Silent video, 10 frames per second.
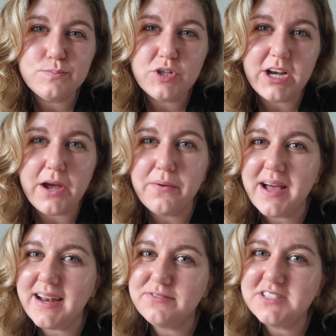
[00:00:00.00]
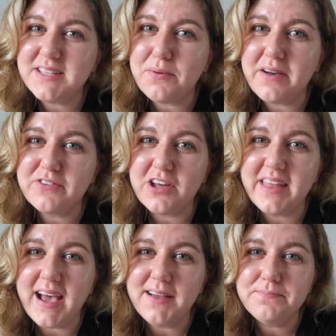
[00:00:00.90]
Don't know, I'll have to see what I've got
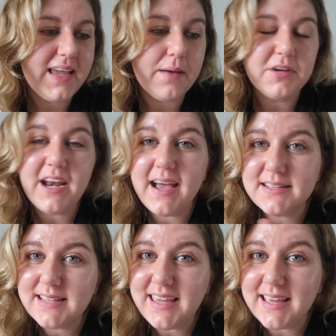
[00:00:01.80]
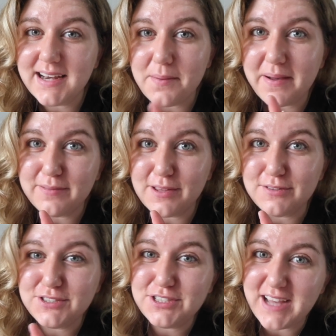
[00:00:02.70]
there. But yeah, I'm going to ask Ian about
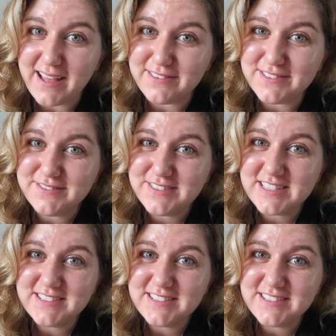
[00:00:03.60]
those shelves.